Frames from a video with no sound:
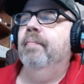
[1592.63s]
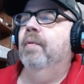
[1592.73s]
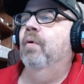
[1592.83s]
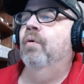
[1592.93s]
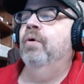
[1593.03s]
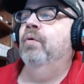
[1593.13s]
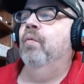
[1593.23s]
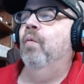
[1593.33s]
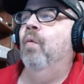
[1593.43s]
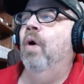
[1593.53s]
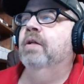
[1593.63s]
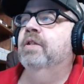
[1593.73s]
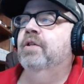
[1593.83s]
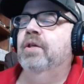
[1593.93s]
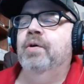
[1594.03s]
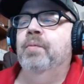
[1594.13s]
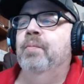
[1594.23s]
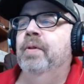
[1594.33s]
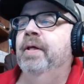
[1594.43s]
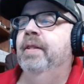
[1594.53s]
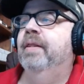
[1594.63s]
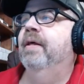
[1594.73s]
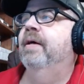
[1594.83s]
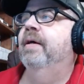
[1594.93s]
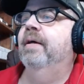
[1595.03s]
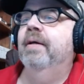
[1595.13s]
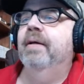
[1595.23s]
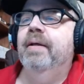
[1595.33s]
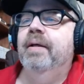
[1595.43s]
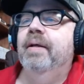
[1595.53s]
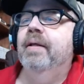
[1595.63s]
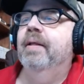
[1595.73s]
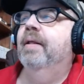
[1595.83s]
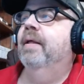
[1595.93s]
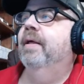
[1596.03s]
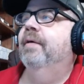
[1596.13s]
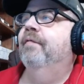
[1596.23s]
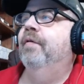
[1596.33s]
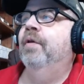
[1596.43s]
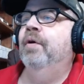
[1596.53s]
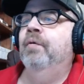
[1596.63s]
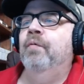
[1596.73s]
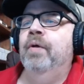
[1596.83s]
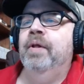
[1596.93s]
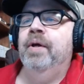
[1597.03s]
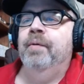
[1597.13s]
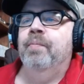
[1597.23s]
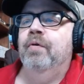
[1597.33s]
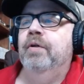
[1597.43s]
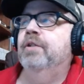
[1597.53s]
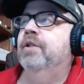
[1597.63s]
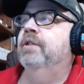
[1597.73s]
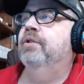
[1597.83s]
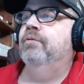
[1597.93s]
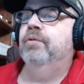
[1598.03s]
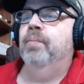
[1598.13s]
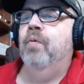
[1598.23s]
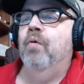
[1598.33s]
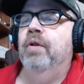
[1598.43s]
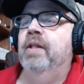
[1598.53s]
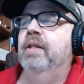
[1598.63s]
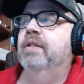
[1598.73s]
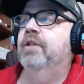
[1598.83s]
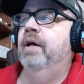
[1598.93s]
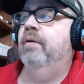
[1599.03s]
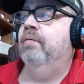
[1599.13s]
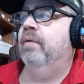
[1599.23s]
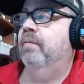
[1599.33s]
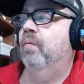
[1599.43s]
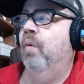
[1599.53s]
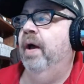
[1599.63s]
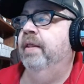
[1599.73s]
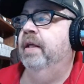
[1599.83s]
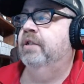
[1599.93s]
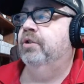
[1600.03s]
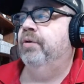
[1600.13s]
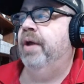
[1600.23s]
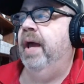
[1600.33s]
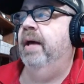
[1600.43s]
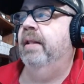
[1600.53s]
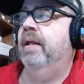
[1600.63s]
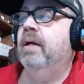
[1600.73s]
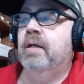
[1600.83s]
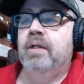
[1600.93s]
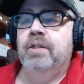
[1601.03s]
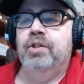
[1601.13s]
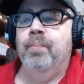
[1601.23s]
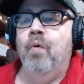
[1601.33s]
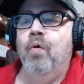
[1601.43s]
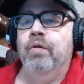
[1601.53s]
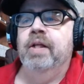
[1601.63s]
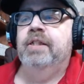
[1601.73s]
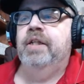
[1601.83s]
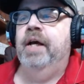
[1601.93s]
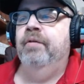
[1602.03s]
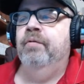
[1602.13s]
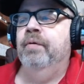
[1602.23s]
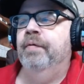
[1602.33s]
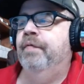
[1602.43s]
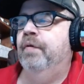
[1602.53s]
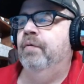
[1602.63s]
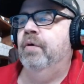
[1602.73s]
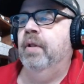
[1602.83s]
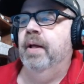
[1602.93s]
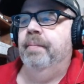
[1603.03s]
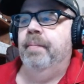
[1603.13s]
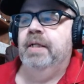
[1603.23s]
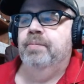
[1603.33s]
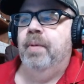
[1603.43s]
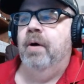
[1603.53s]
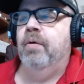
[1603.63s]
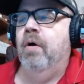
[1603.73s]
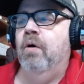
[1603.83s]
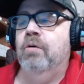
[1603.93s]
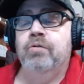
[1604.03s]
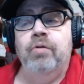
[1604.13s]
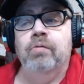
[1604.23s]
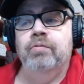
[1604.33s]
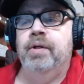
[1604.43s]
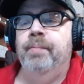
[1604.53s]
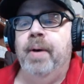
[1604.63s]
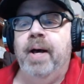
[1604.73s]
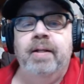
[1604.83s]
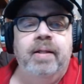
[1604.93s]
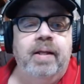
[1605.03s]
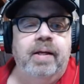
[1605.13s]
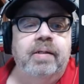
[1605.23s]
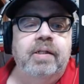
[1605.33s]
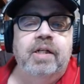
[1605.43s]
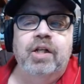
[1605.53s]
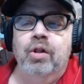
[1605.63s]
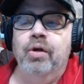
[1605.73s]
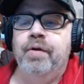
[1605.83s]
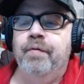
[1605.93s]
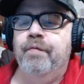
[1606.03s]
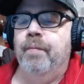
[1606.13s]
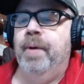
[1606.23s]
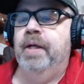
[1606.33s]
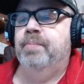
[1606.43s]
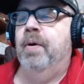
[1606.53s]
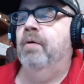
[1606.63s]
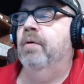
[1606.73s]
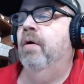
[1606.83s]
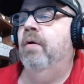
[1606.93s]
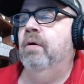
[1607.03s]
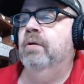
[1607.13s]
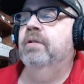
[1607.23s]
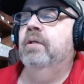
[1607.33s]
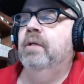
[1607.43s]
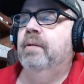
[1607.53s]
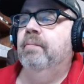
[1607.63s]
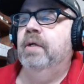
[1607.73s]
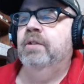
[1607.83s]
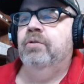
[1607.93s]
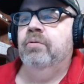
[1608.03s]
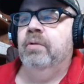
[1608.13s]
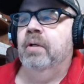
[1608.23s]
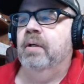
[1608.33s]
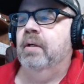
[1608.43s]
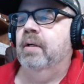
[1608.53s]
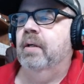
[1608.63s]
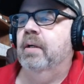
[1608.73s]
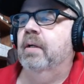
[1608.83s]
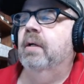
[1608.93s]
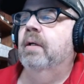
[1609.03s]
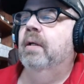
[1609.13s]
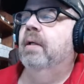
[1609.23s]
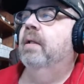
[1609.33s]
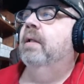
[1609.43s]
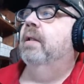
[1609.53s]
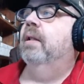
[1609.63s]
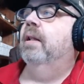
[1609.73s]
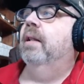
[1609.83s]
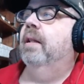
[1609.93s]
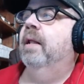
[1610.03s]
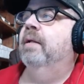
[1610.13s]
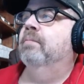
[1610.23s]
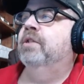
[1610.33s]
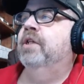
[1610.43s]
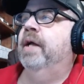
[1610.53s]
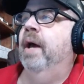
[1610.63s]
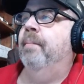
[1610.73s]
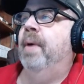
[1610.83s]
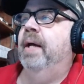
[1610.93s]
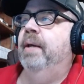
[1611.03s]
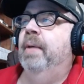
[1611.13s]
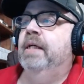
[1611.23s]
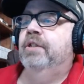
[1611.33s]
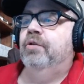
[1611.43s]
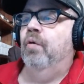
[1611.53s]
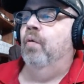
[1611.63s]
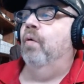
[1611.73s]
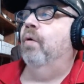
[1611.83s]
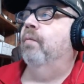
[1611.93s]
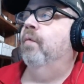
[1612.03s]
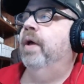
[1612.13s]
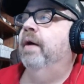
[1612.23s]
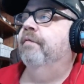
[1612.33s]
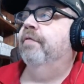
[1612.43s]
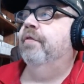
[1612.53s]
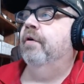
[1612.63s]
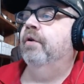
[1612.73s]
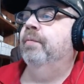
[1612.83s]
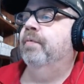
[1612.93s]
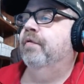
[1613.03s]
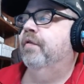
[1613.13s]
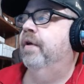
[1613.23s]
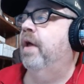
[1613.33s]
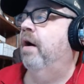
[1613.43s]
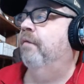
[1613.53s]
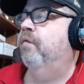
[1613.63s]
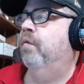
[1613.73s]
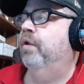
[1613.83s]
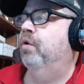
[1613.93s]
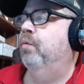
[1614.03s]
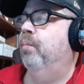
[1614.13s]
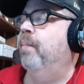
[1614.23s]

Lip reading: or you can watch the complete thing. You do really appreciate you supporting the channel, and on the way that you can support the channel, if you collect baseball cards or know somebody that looking for baseball cards, be sure to let them check out my eBay store. We have 30% off when you